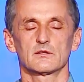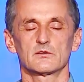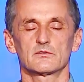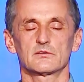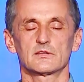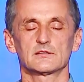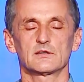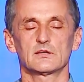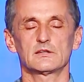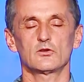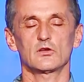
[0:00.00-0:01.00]
Is it
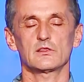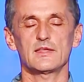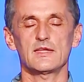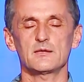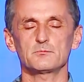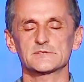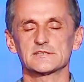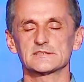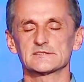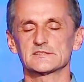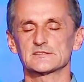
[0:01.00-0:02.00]
in your limbs? Is it